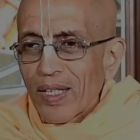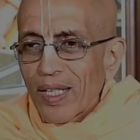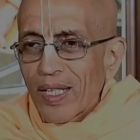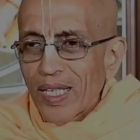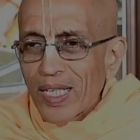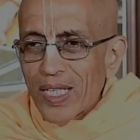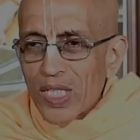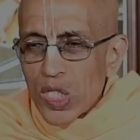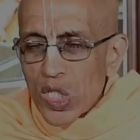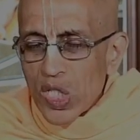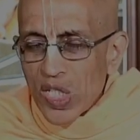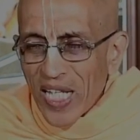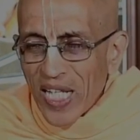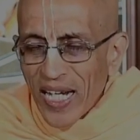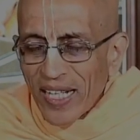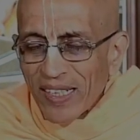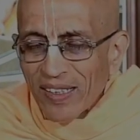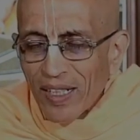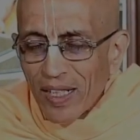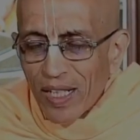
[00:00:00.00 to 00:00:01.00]

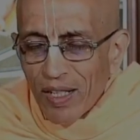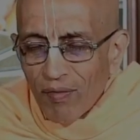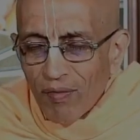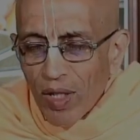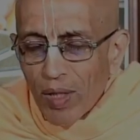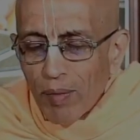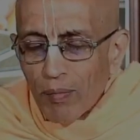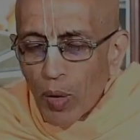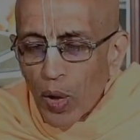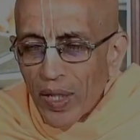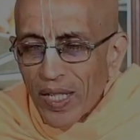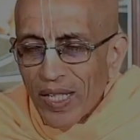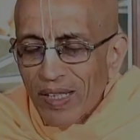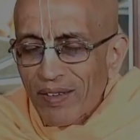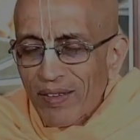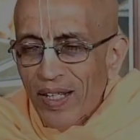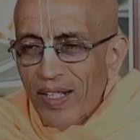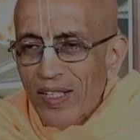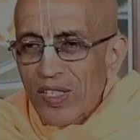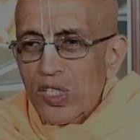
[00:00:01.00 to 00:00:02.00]
inside the living body
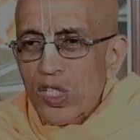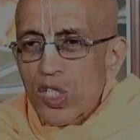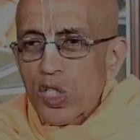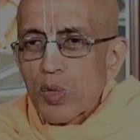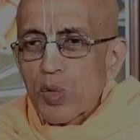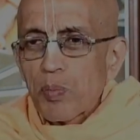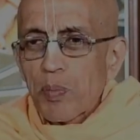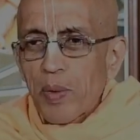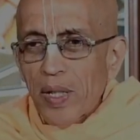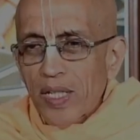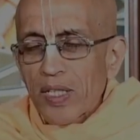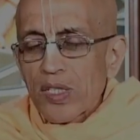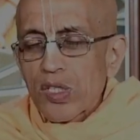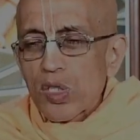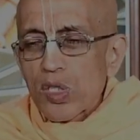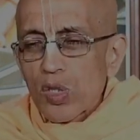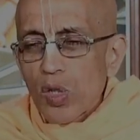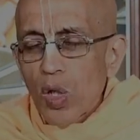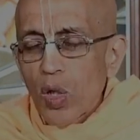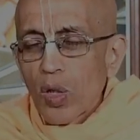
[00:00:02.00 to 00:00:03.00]
there is a spirit
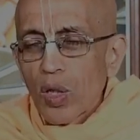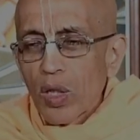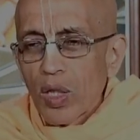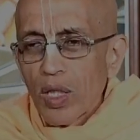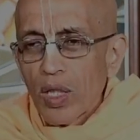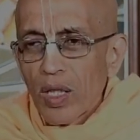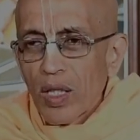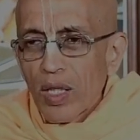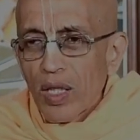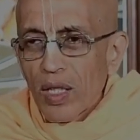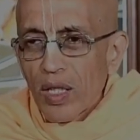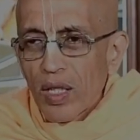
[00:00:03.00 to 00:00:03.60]
soul